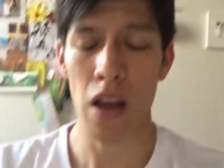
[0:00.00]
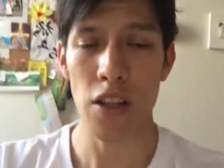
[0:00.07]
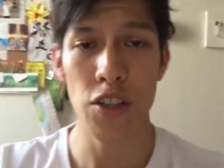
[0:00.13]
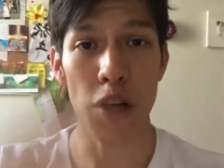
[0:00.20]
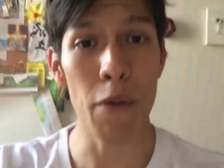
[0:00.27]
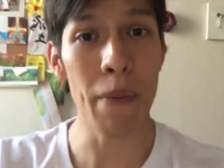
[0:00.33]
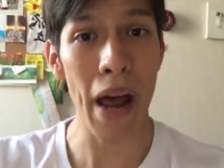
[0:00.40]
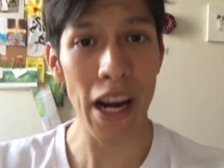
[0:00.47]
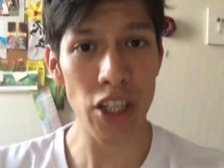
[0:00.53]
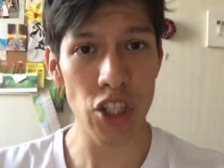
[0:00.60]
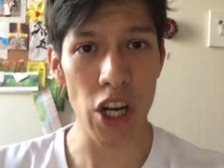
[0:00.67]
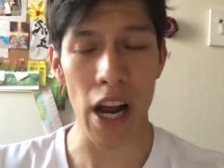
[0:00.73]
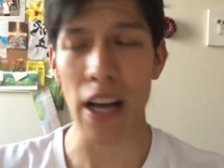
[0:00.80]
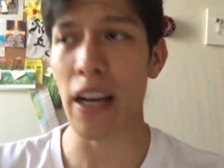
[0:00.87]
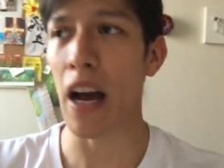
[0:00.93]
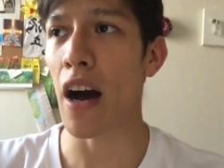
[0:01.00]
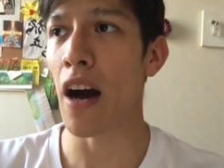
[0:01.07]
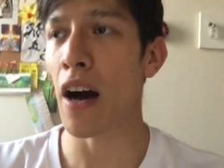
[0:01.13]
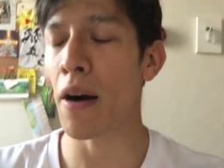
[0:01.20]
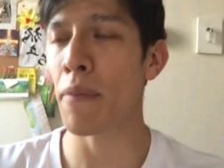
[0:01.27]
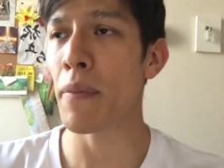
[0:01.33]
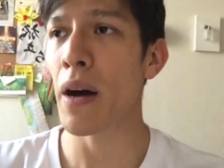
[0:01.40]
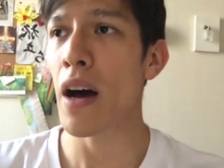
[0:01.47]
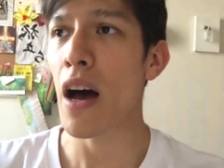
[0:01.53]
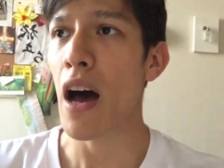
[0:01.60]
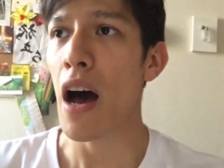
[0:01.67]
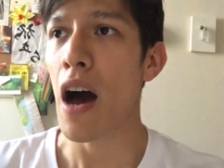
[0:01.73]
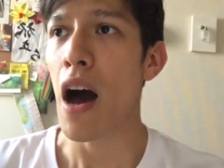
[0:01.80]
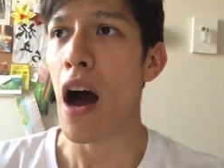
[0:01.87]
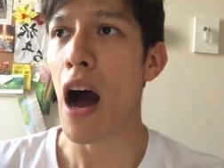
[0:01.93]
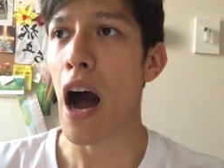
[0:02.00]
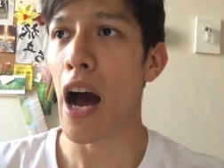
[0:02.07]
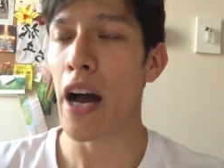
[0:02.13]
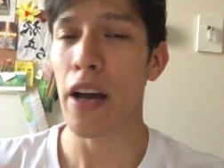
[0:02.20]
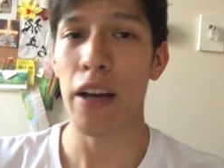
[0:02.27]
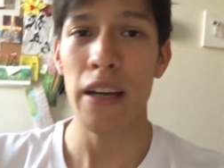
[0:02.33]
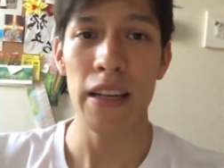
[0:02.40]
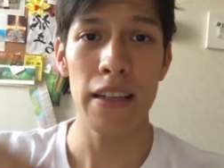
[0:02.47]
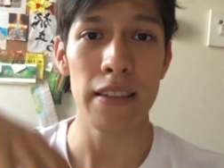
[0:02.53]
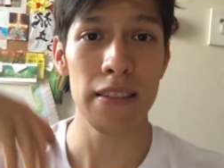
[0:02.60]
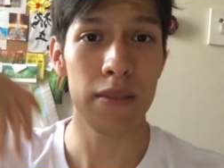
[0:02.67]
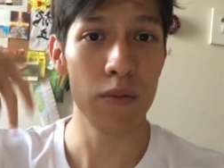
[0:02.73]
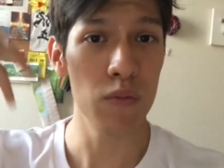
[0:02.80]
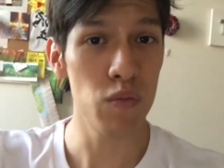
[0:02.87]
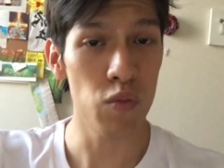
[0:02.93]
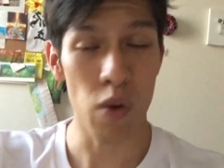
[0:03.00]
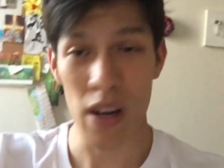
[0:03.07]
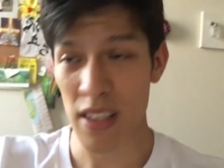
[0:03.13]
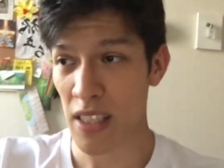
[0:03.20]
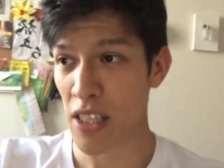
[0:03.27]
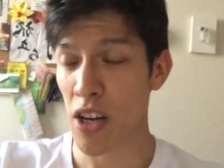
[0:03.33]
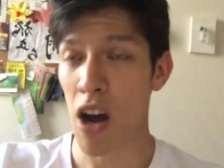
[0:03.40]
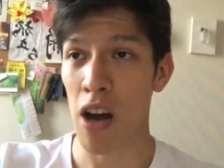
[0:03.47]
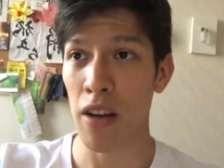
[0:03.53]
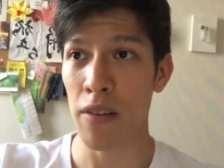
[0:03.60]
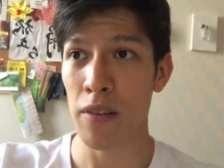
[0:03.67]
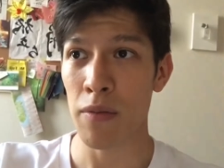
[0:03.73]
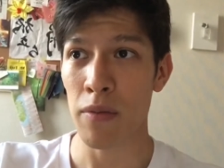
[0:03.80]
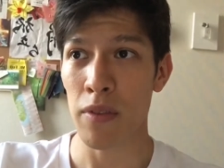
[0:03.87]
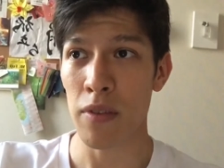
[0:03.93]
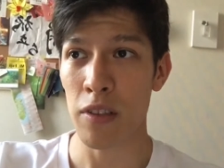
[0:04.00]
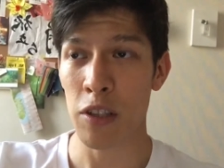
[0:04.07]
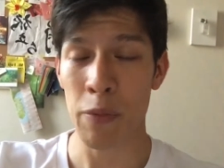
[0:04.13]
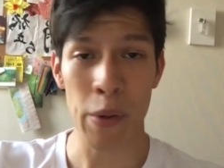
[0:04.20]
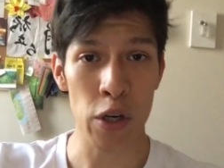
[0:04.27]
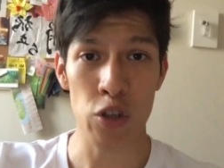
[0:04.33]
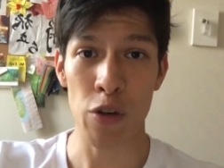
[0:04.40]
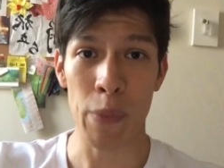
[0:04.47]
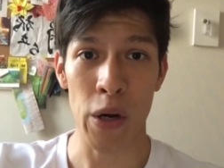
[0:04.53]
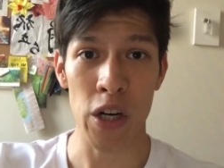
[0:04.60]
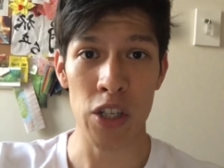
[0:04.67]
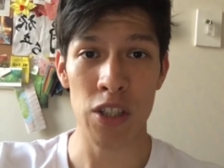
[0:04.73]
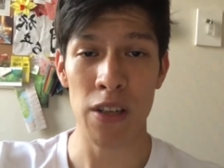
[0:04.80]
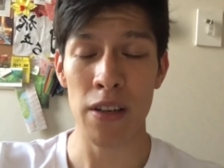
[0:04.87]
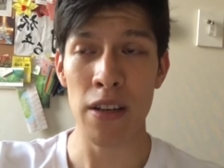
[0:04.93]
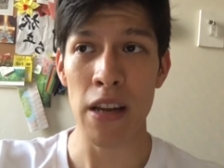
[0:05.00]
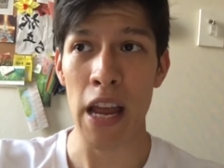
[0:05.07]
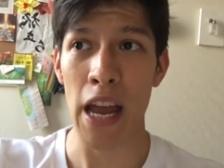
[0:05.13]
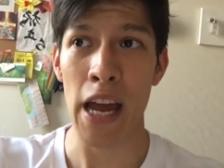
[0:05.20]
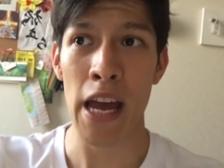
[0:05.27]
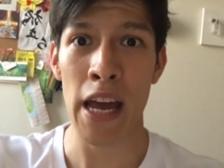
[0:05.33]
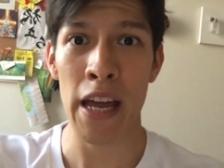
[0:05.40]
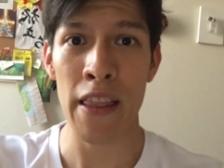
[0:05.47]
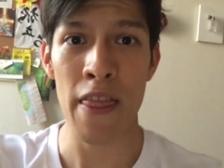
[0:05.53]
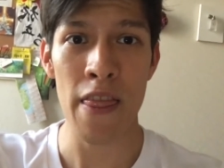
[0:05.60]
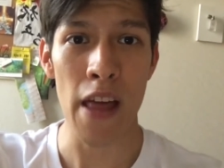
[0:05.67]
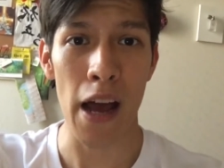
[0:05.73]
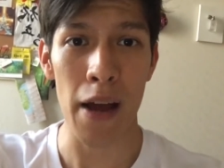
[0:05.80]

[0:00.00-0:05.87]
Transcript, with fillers: So backtrack, I was a non-spiritual person, and